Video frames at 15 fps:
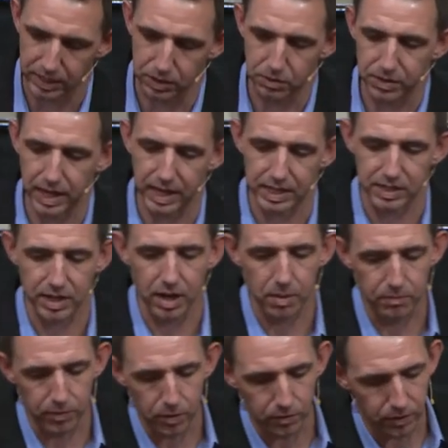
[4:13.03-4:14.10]
I do think it's
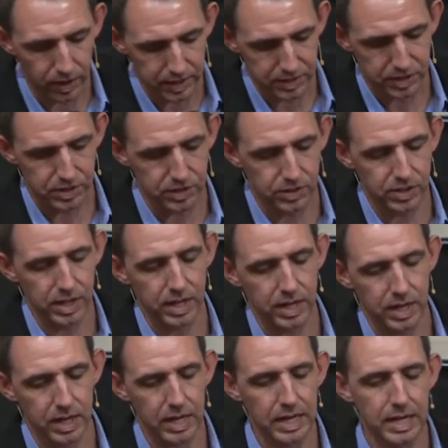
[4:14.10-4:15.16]
helpful for us to
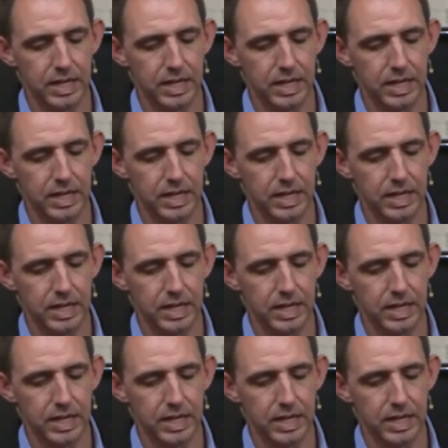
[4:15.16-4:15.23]
see